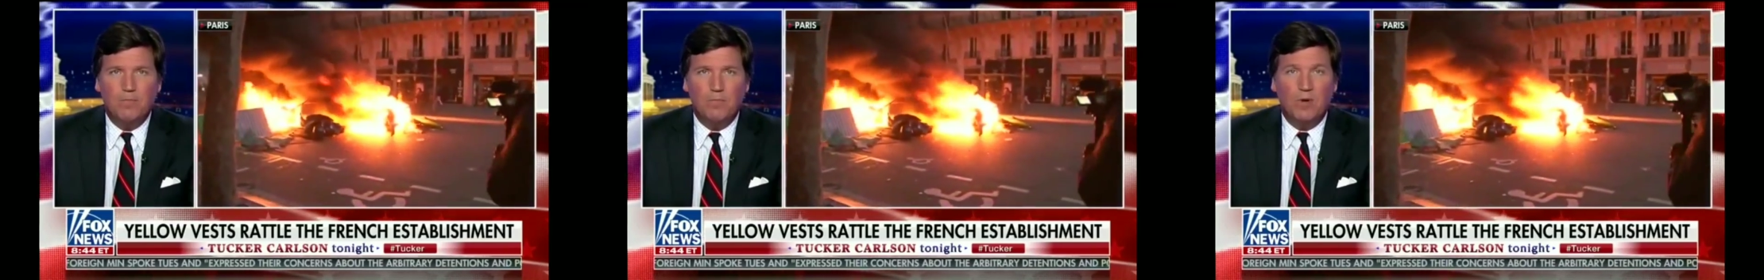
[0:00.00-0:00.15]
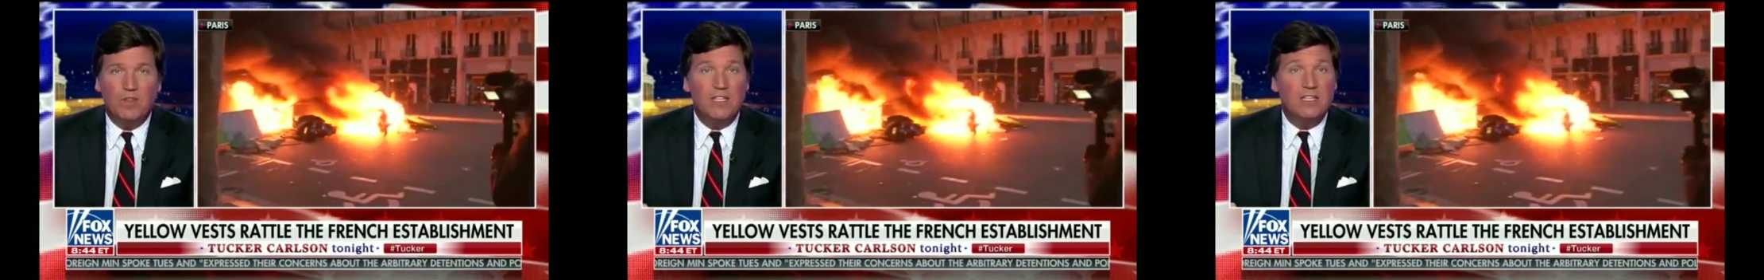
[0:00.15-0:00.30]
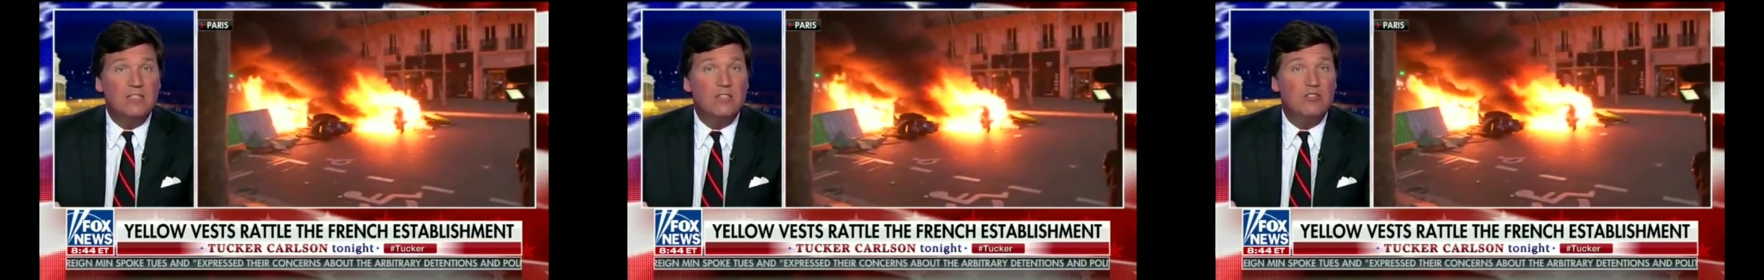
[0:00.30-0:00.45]

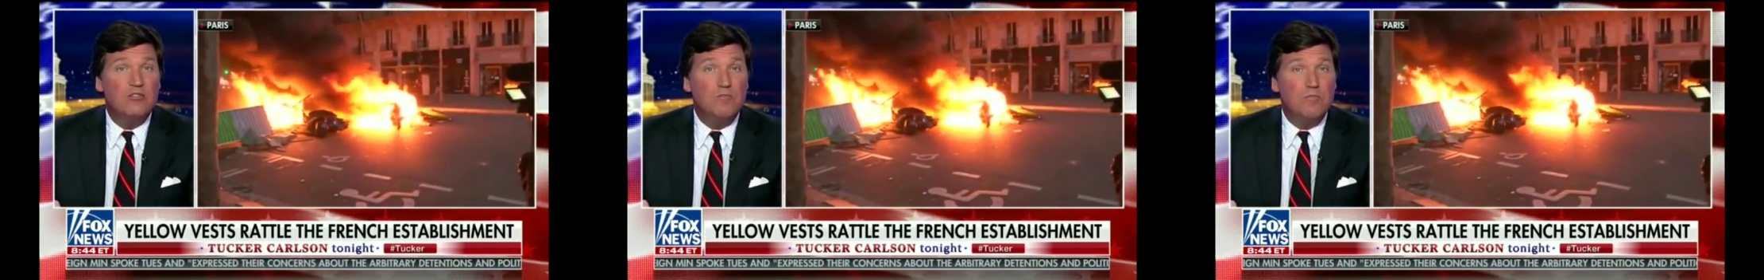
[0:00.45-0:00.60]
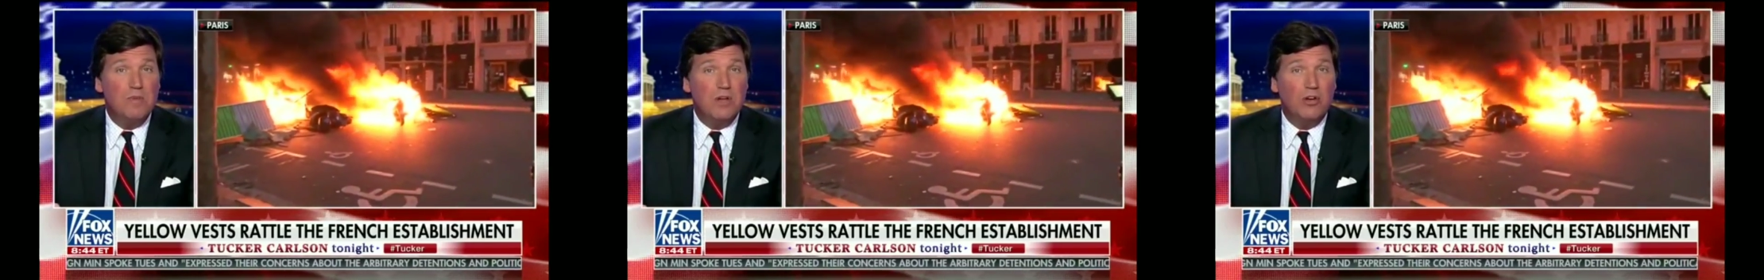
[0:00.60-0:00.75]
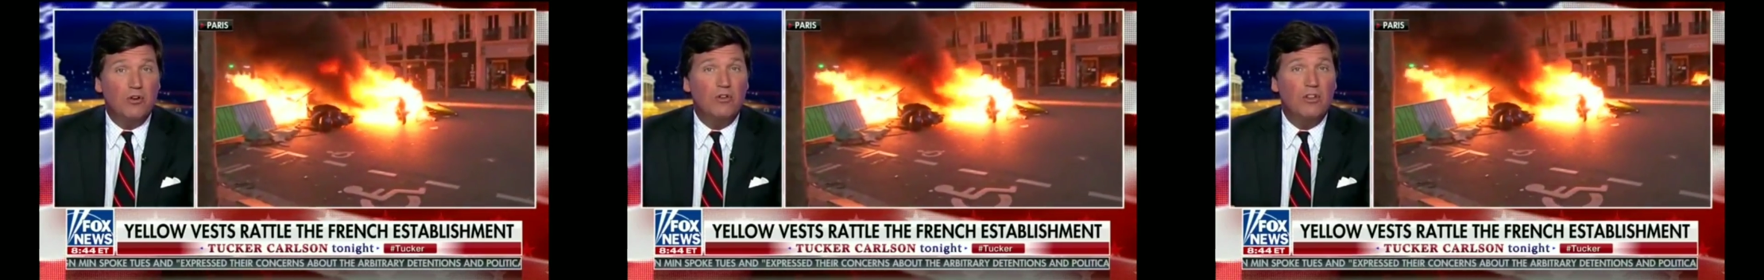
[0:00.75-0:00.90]
but this is
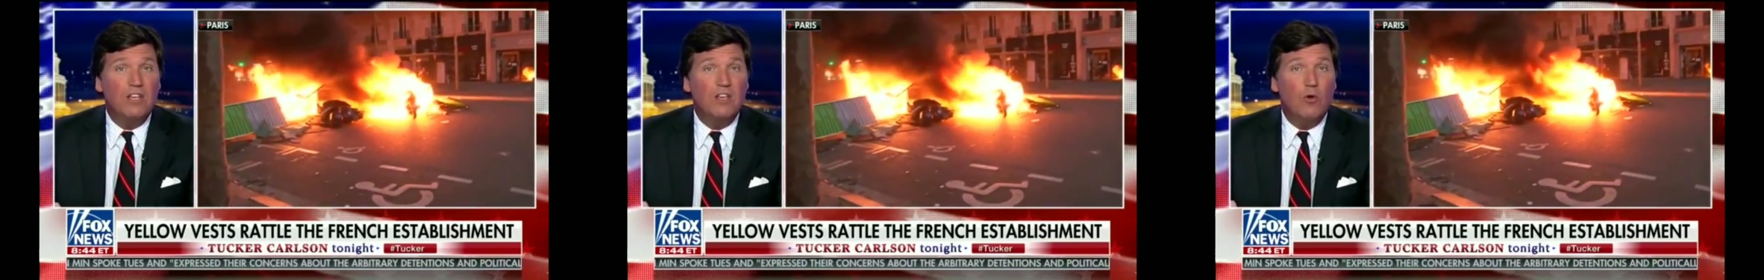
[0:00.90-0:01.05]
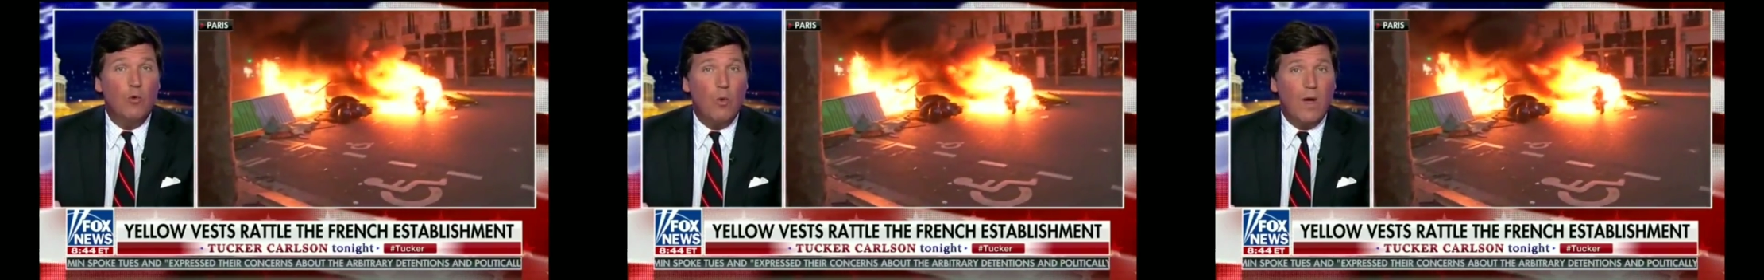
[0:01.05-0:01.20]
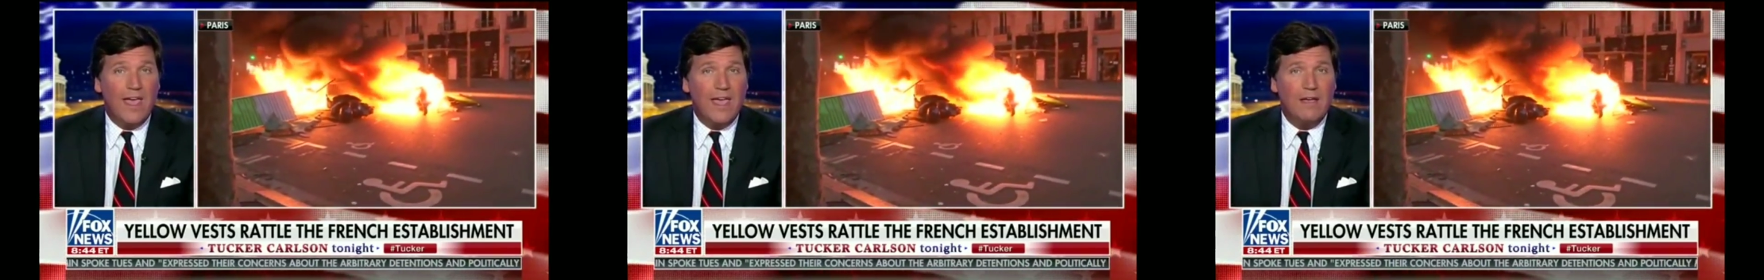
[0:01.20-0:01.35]
merely
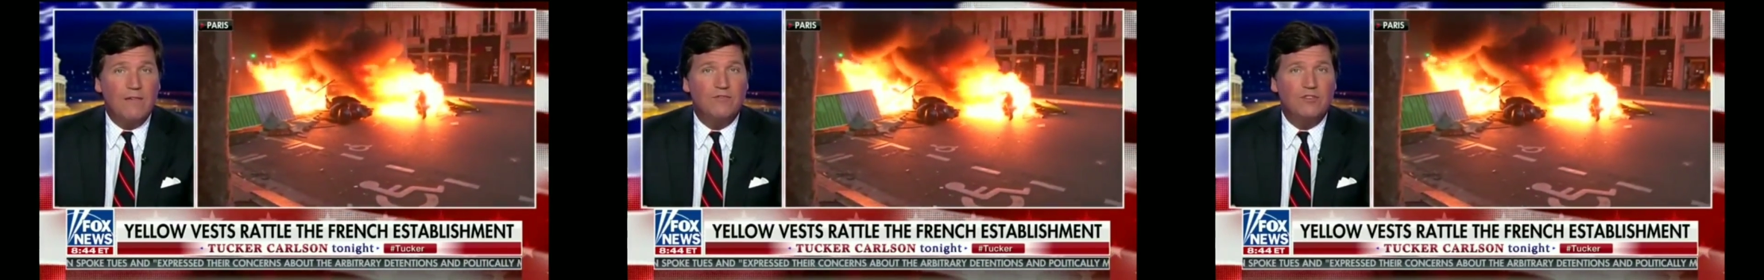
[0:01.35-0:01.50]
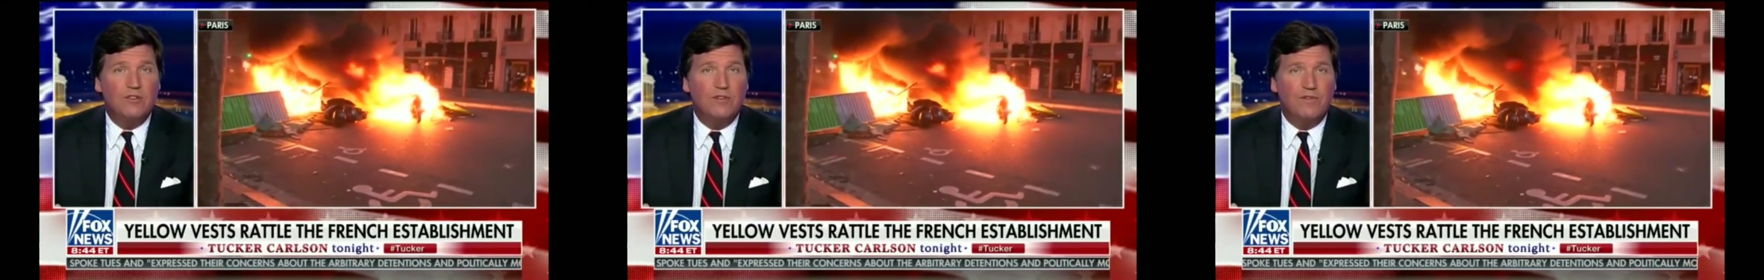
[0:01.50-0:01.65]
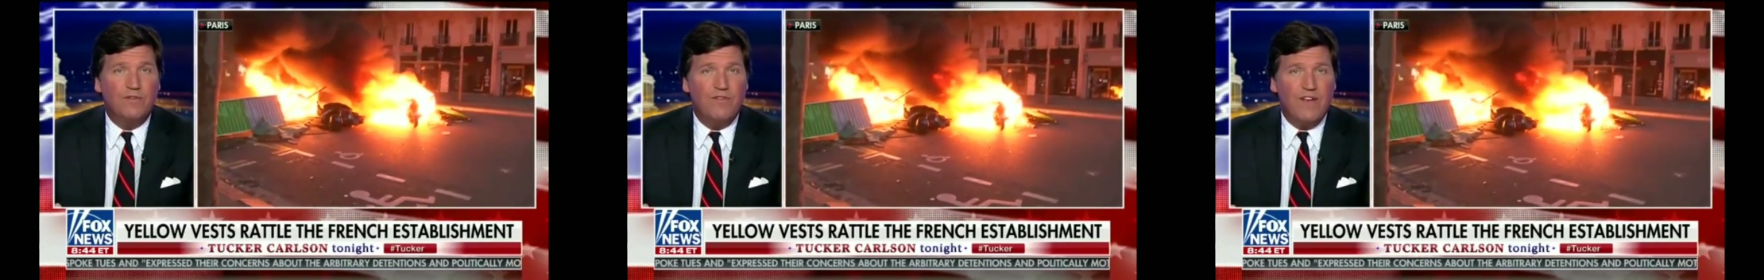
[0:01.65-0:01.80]
a way
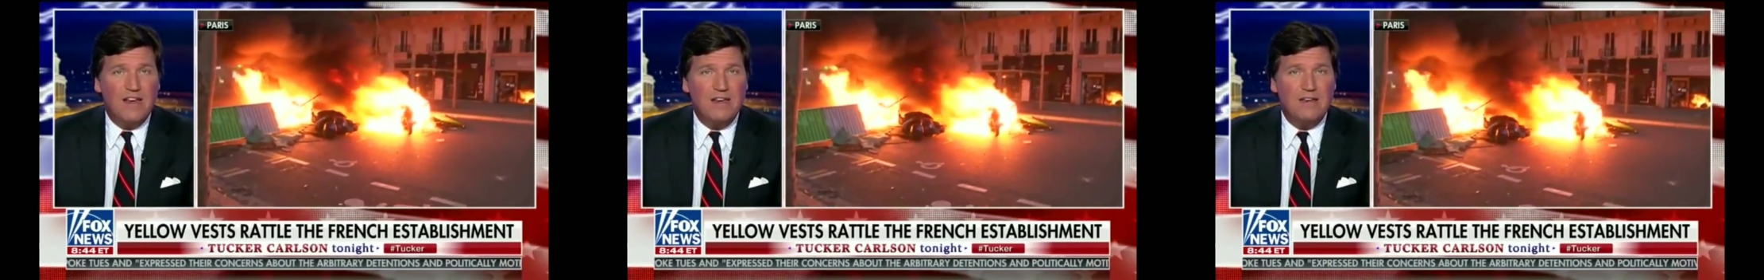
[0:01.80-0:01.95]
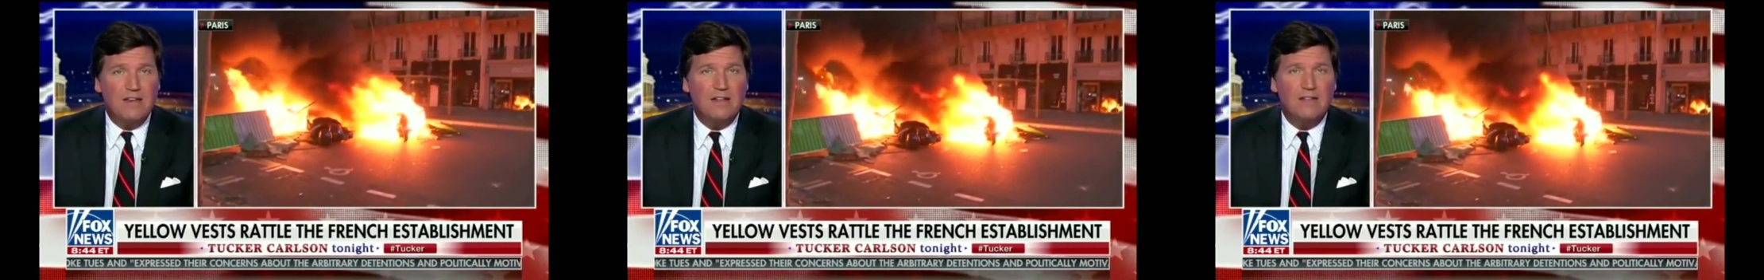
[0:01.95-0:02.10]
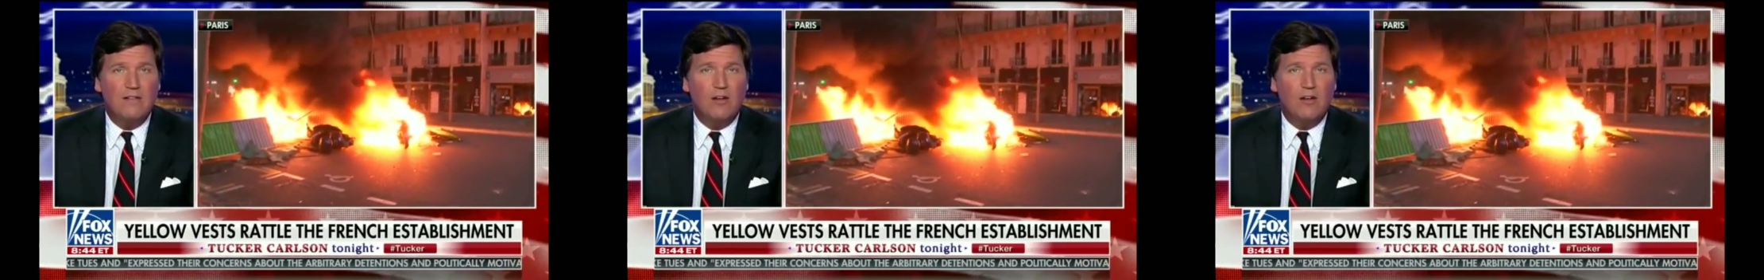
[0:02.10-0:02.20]
of defending their